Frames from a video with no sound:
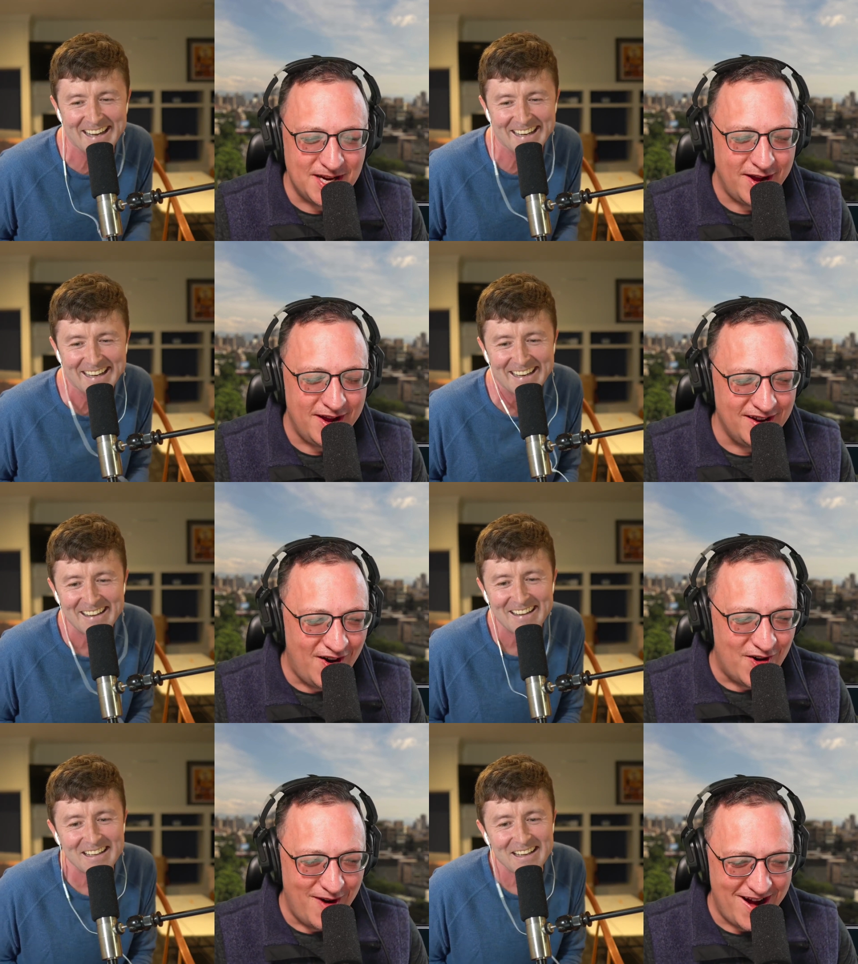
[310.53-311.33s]
Speaker 1: oh,
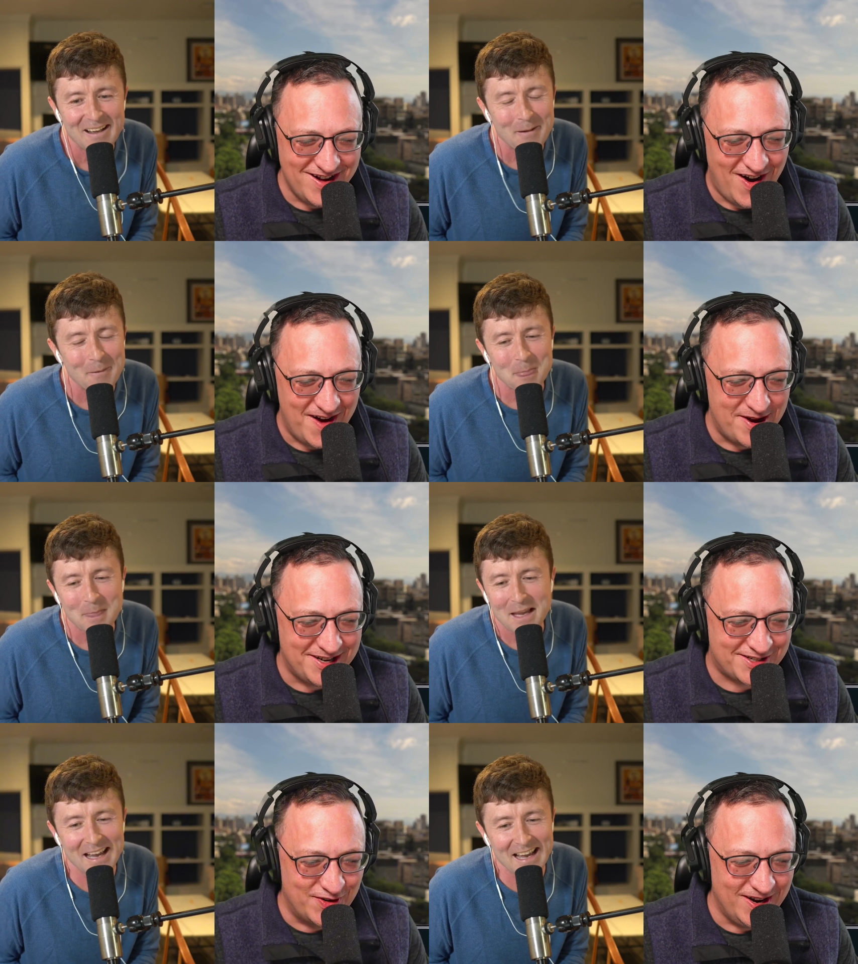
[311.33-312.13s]
right. No, I might have screwed it
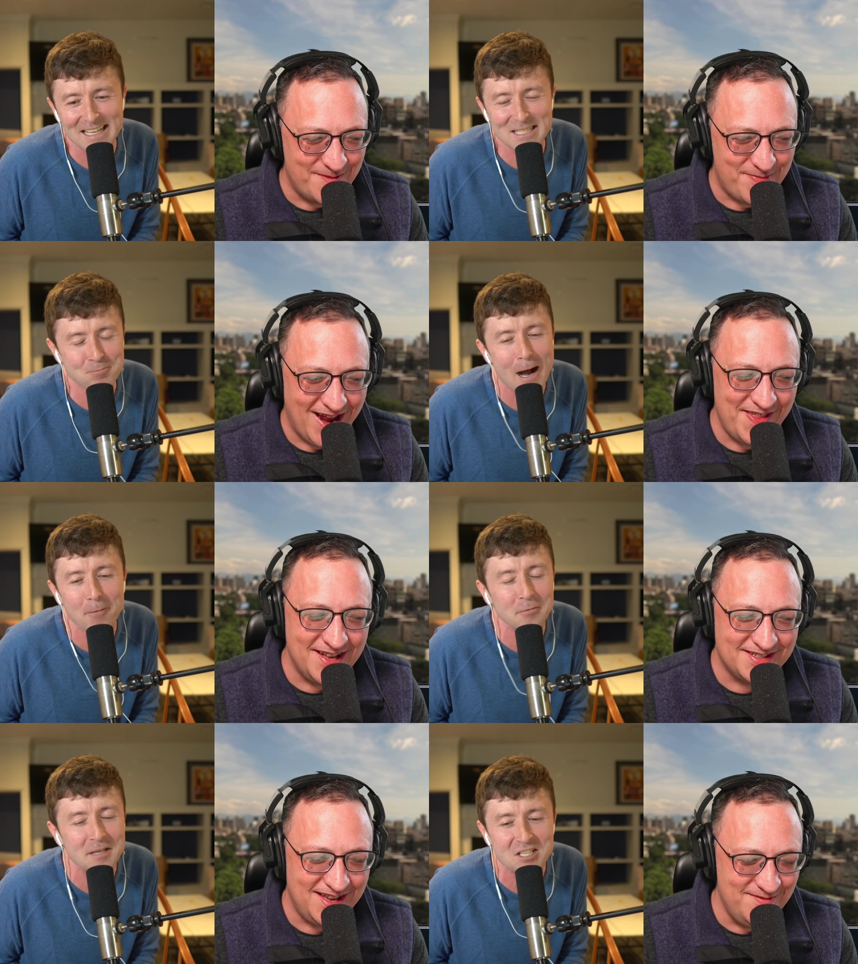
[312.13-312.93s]
up. Again. It's
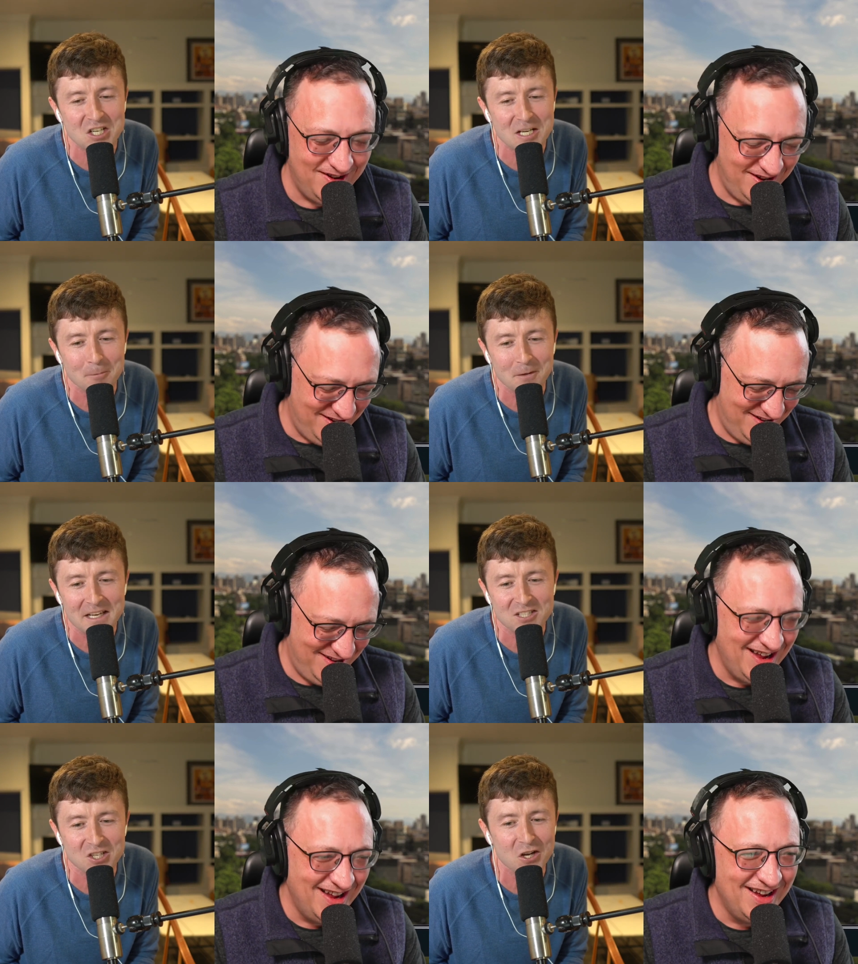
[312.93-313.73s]
probably it's
Speaker 2: Ghibli.
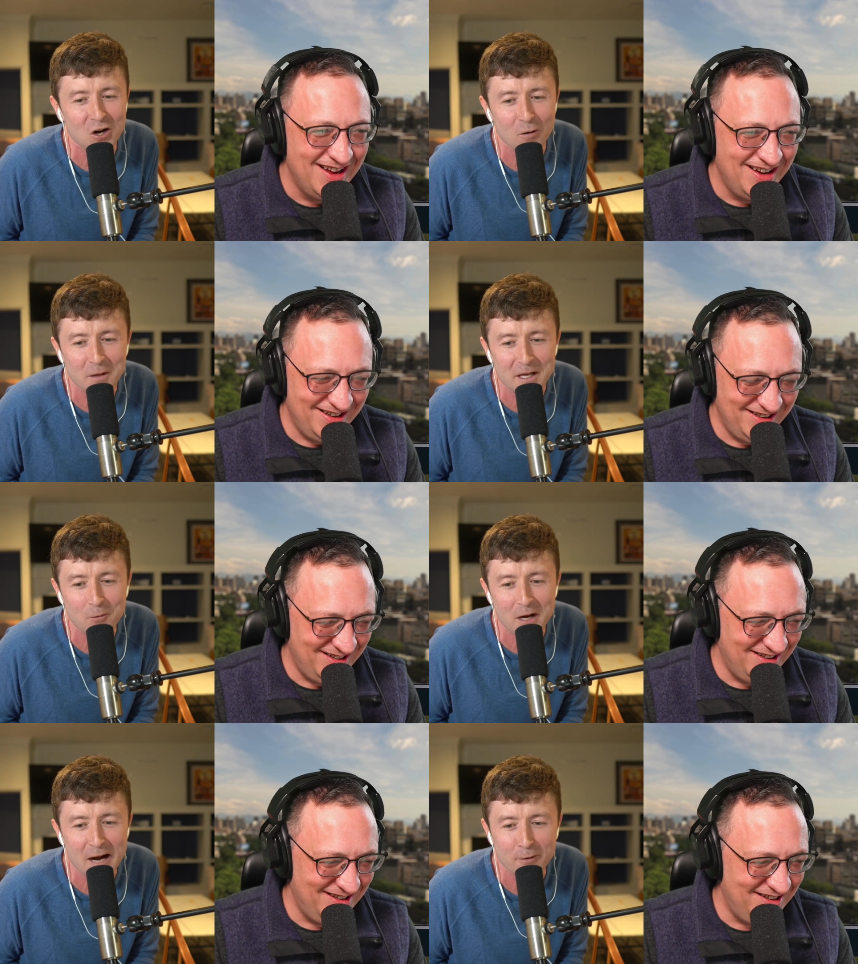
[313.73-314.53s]
Ginobili,
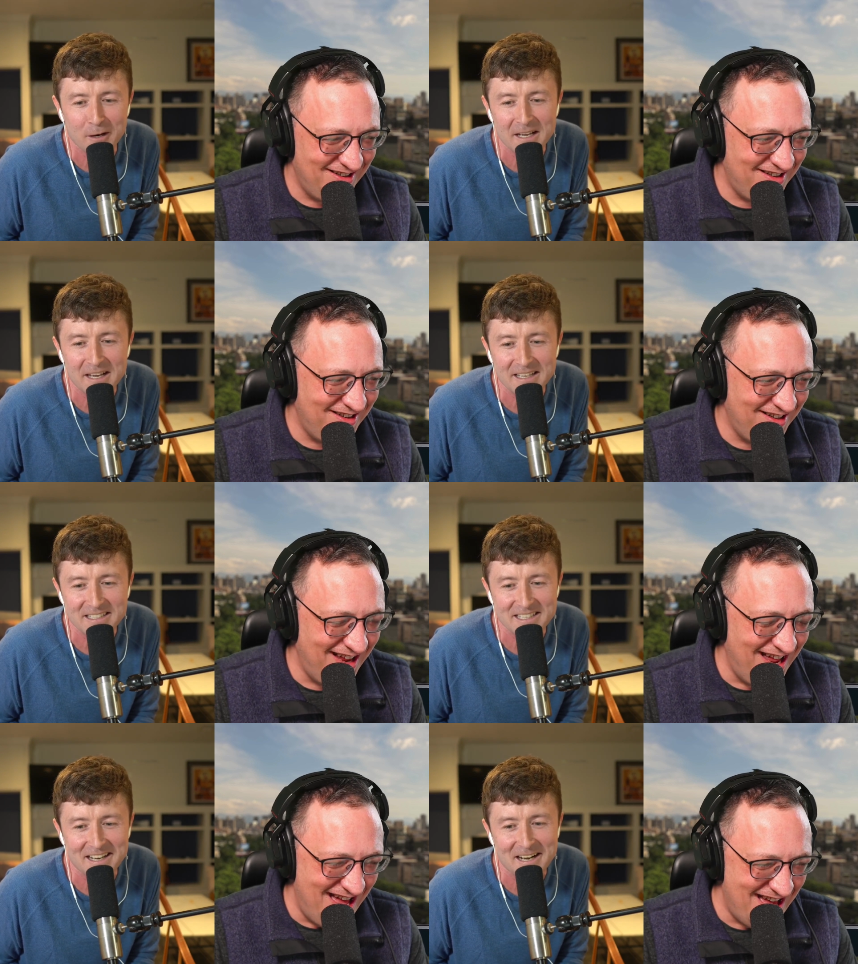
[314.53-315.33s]
whatever it is.
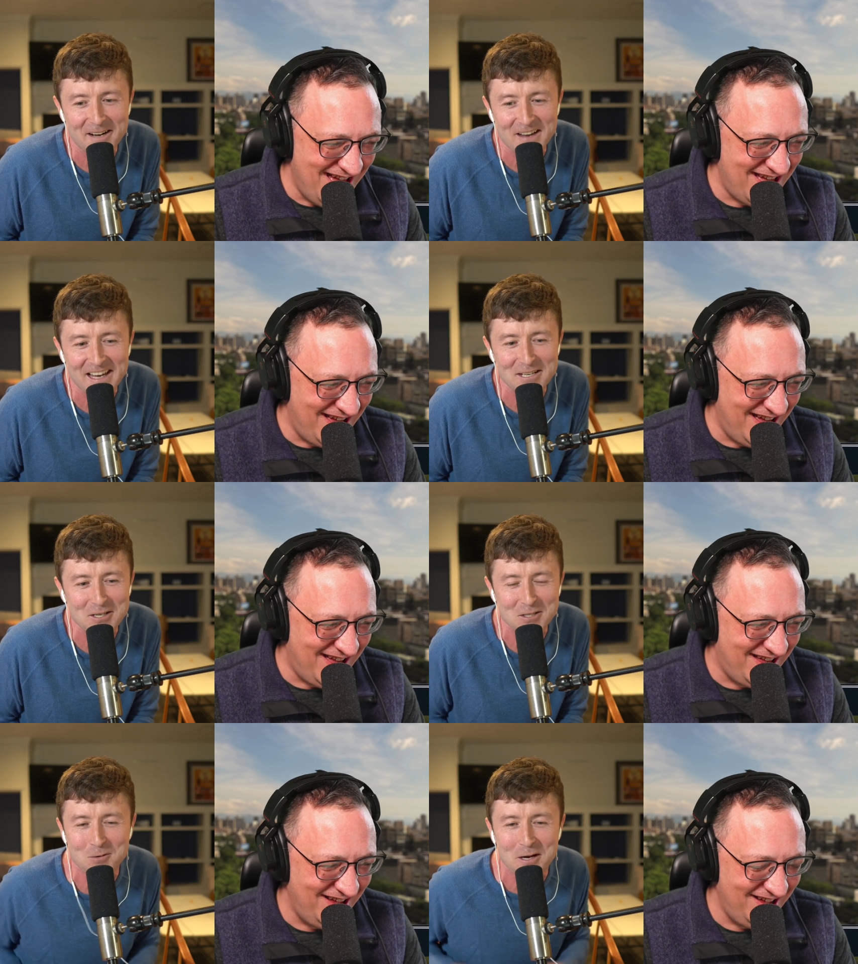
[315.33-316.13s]
um, and you just
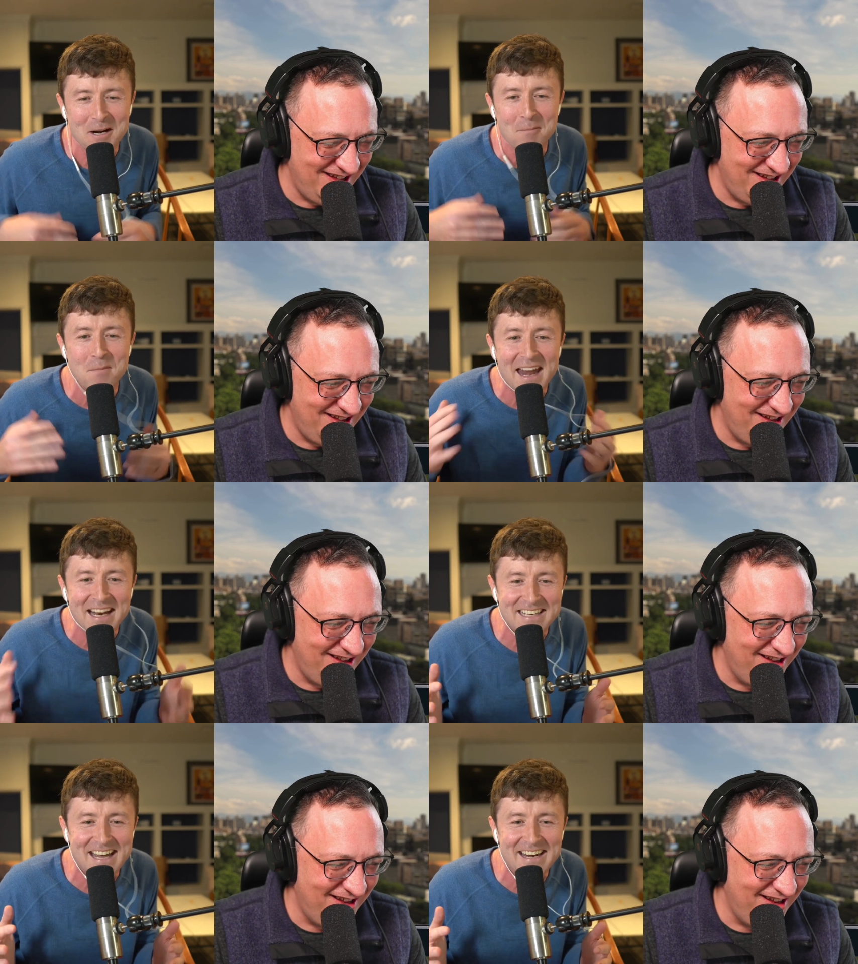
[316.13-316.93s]
wanted to
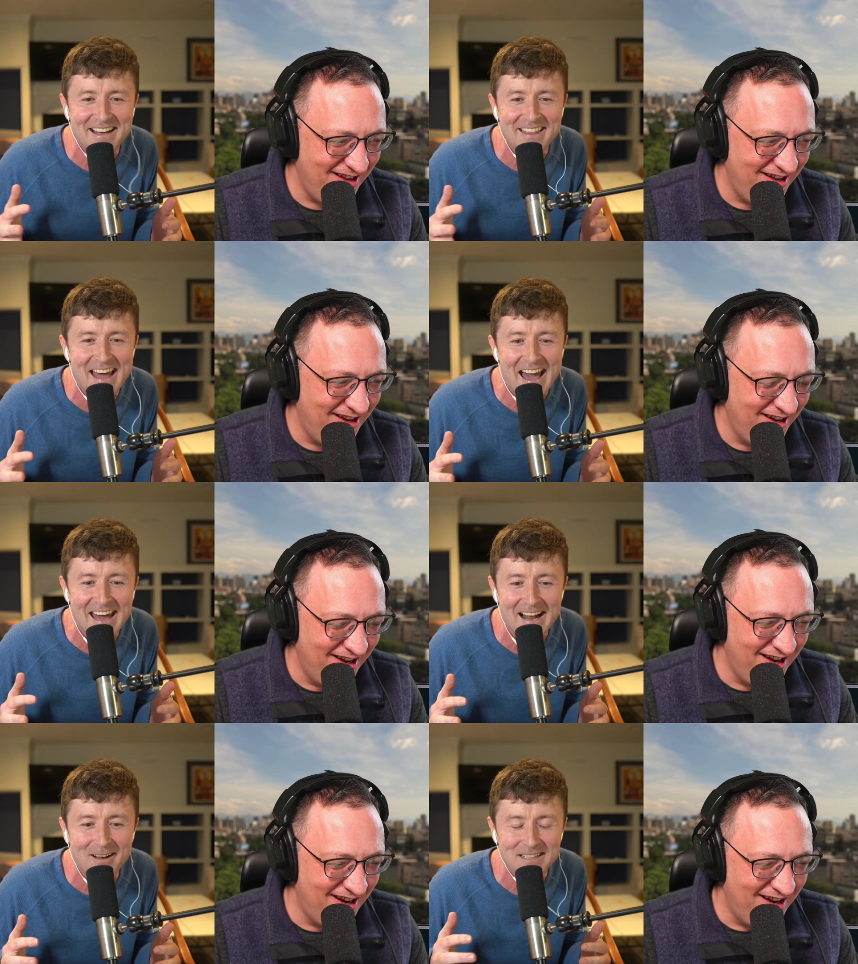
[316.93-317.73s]
meditate on that. And I
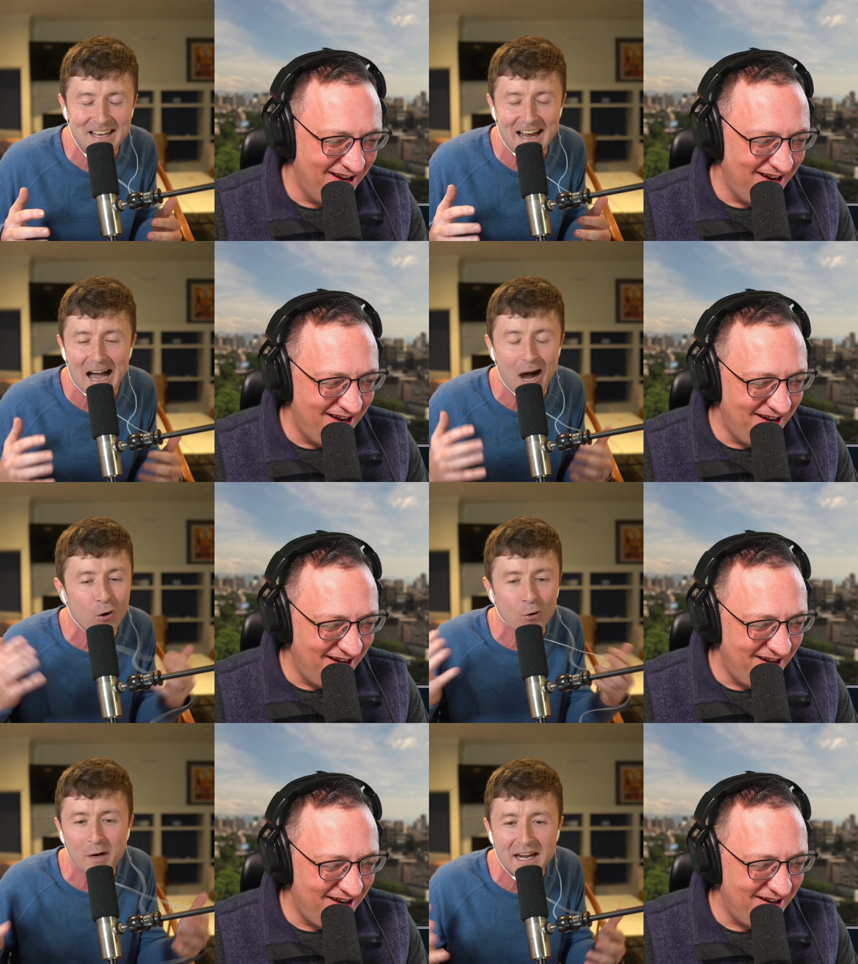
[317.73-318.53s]
was like, how are
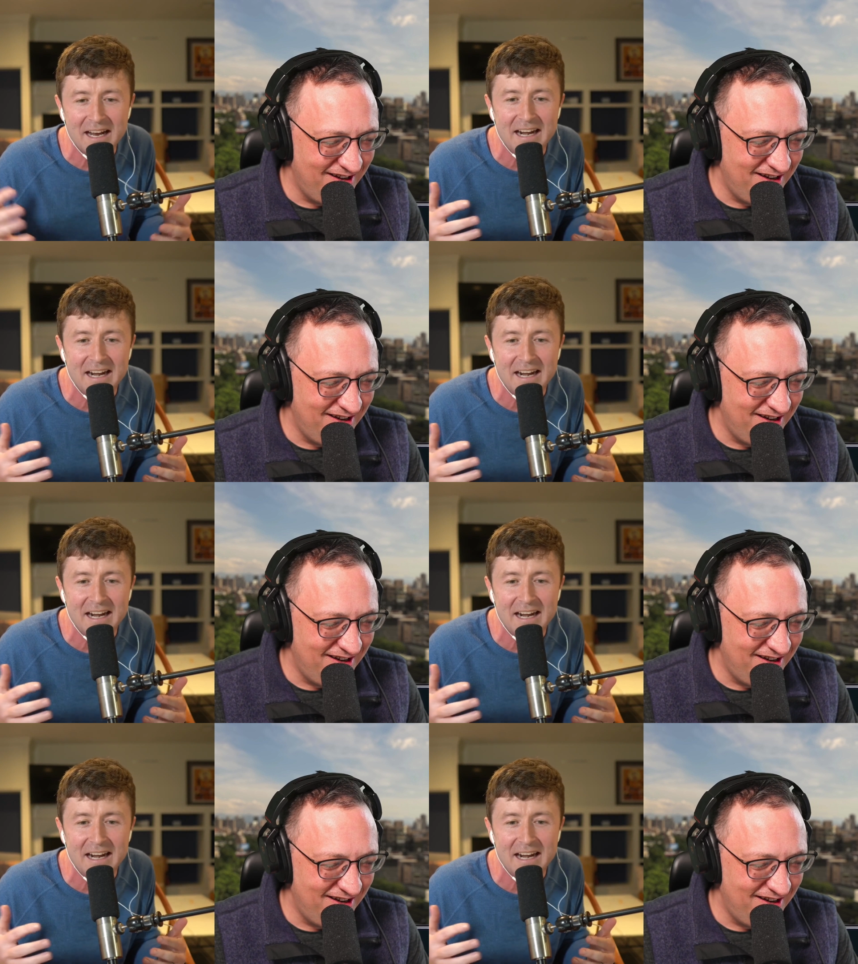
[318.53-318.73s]
we going to get an